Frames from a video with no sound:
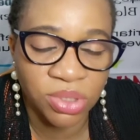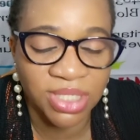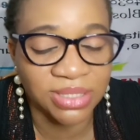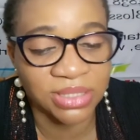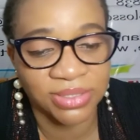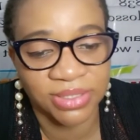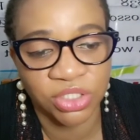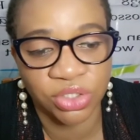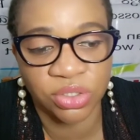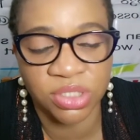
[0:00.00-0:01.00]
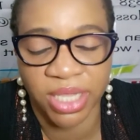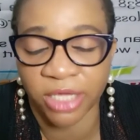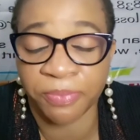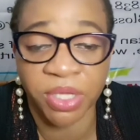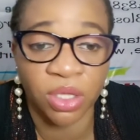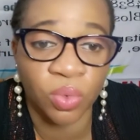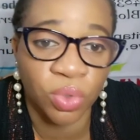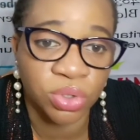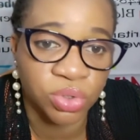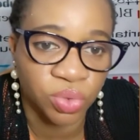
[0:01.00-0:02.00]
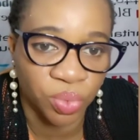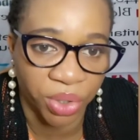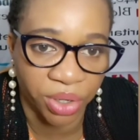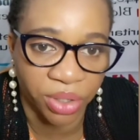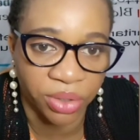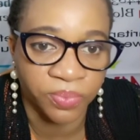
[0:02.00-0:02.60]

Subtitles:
Certain decisions like picking what to wear